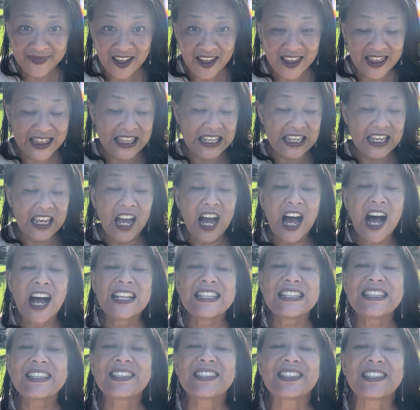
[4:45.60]
the
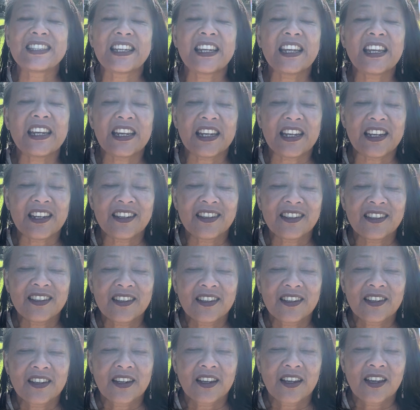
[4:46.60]
unseen,
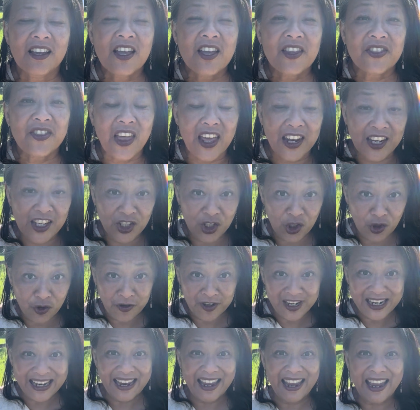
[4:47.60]
that is
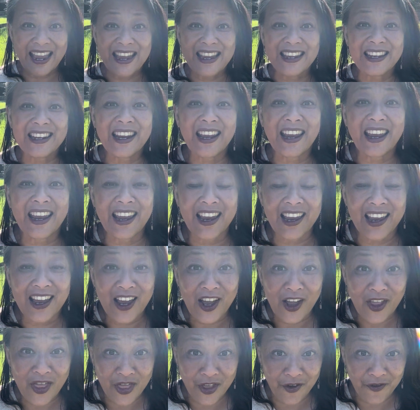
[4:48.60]
creating
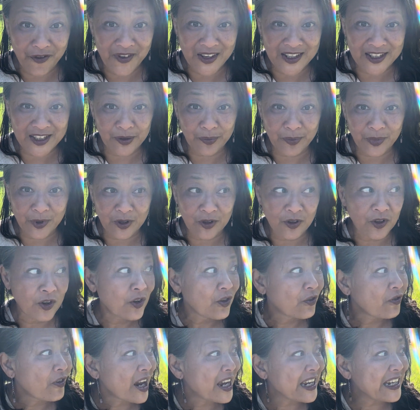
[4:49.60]
the visible,
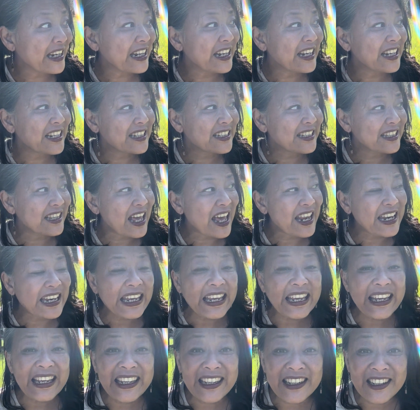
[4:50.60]
right? It is that
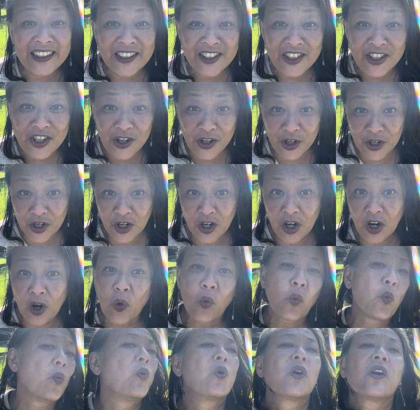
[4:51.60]
inner
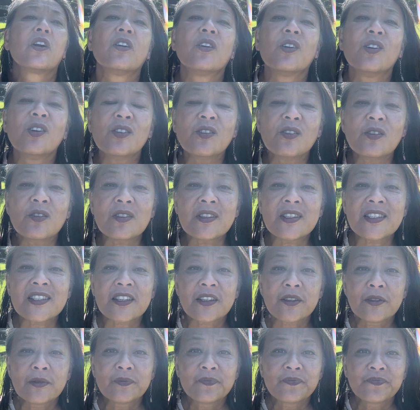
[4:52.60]
world
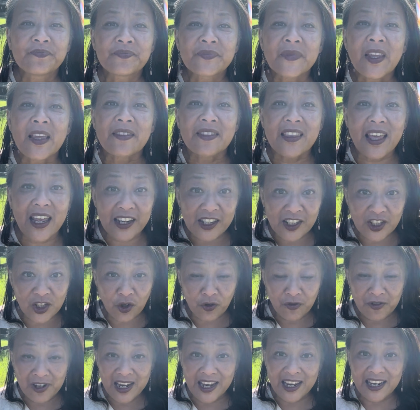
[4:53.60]
that is
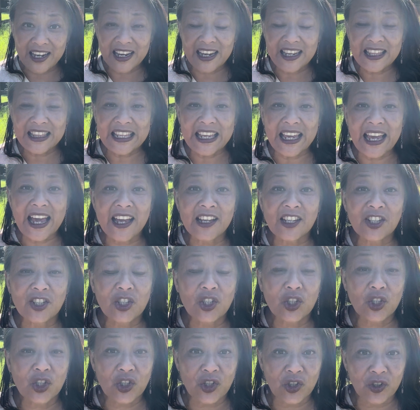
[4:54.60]
creating the
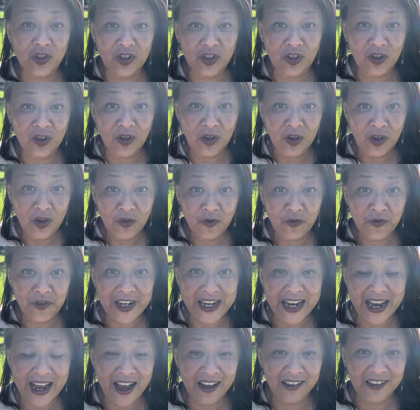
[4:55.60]
external
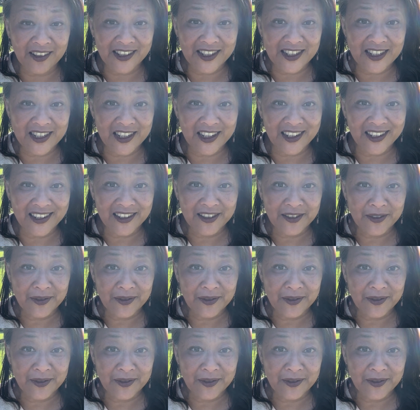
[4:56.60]
reality.